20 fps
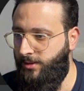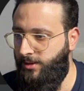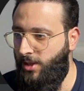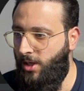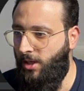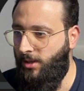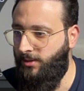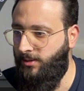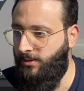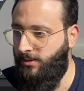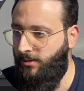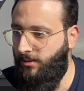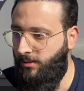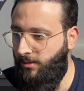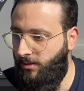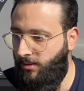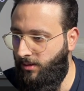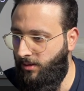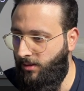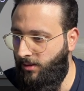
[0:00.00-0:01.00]
dot
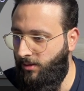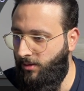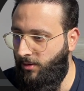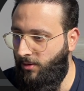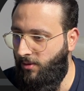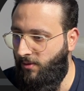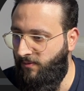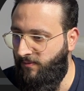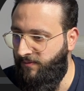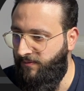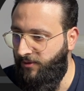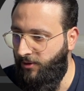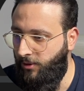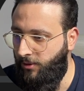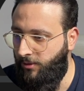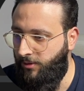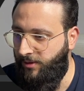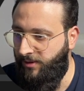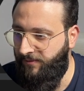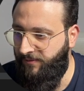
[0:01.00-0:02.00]

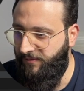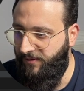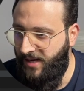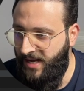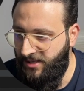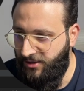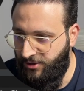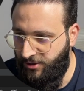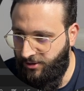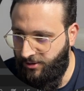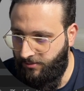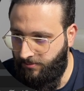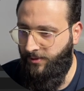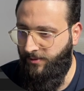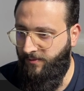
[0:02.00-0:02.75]
configure refresh,